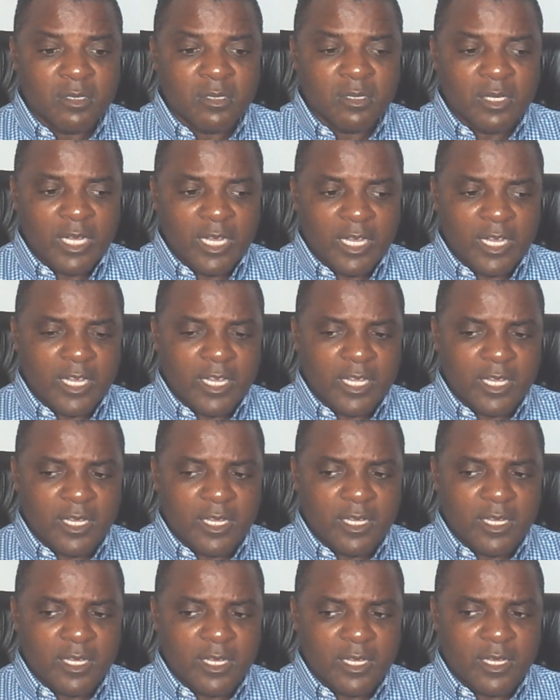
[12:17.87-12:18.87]
I
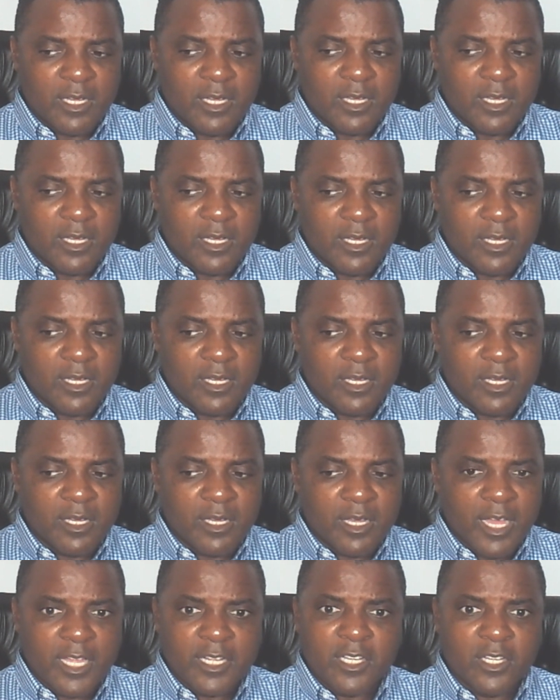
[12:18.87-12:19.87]

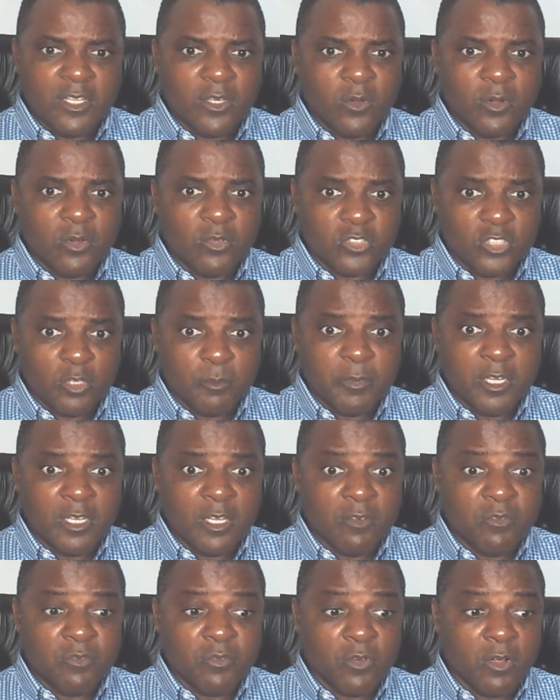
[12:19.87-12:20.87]
didn't know there was going to be
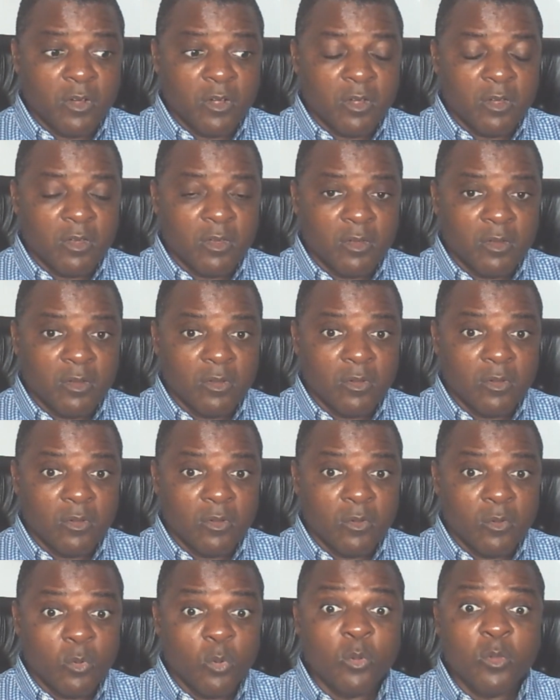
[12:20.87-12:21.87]
enough for
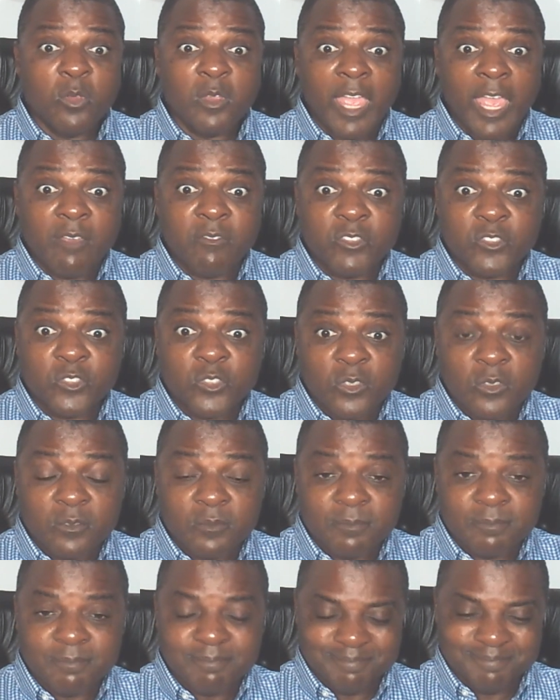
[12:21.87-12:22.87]
who you gave it to.
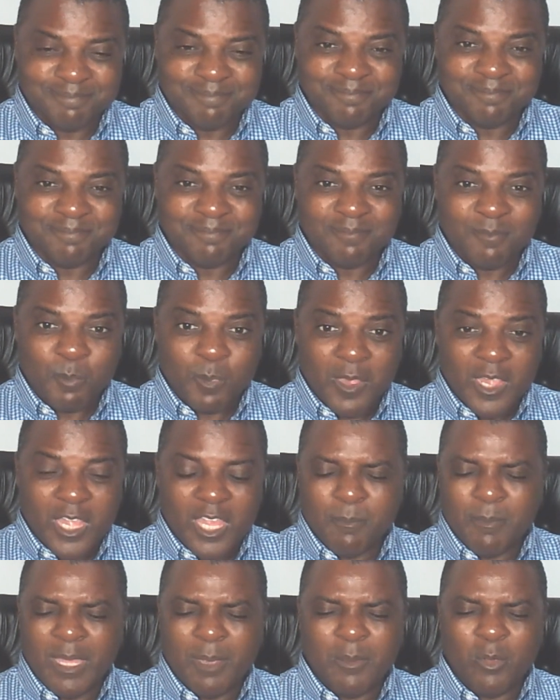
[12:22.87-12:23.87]

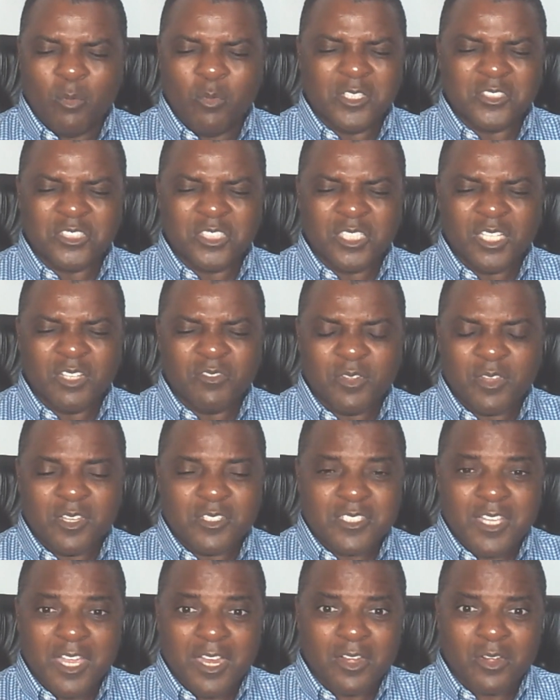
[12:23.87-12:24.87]
And maybe it wasn't enough for the
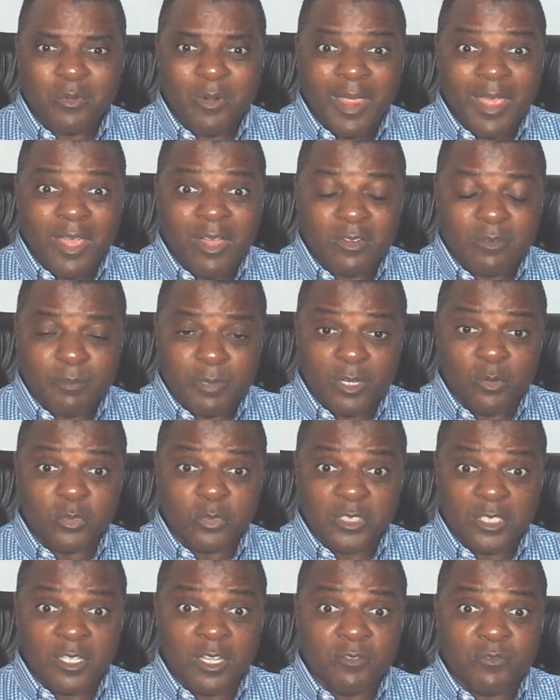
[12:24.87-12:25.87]
entire crowd, but it was
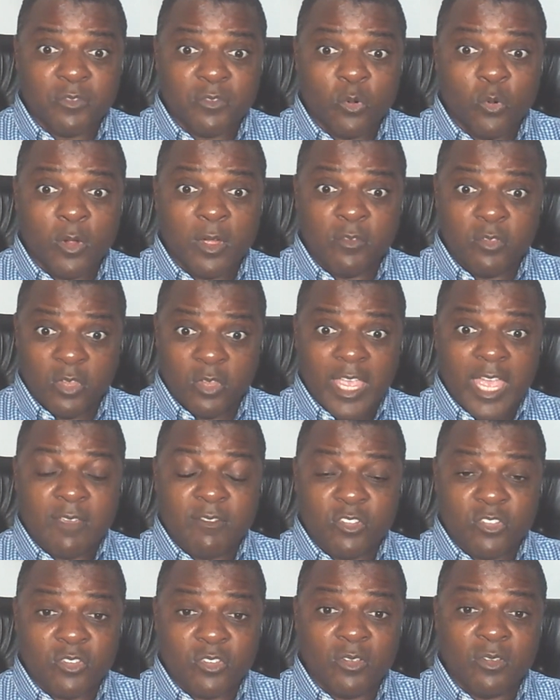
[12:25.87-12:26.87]
enough for whoever you gave
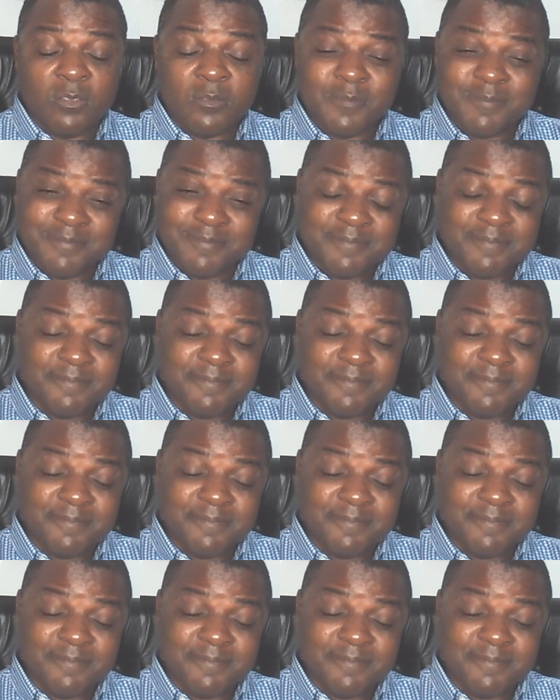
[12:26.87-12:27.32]
it to.